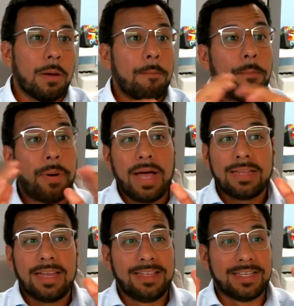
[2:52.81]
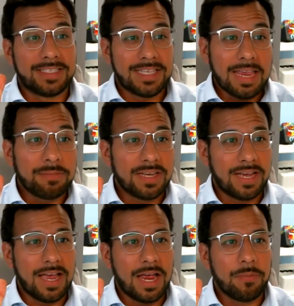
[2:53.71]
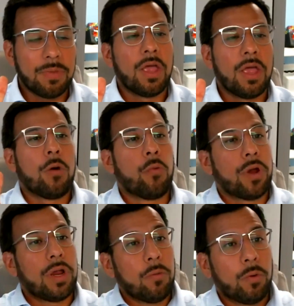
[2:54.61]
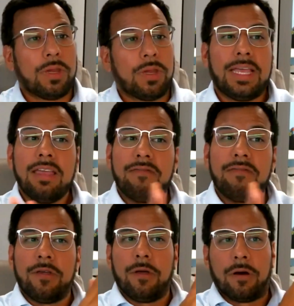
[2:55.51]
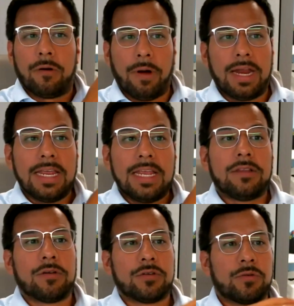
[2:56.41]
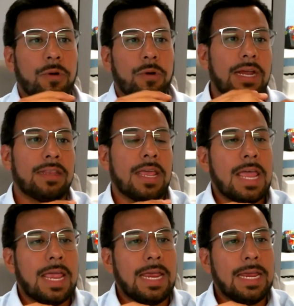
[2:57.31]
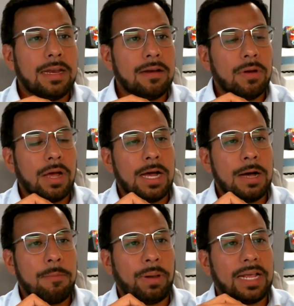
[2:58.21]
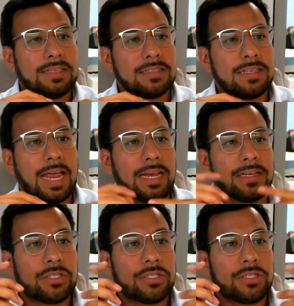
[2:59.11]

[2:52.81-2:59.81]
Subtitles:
But in the same time, we will give you a great interest rate in places like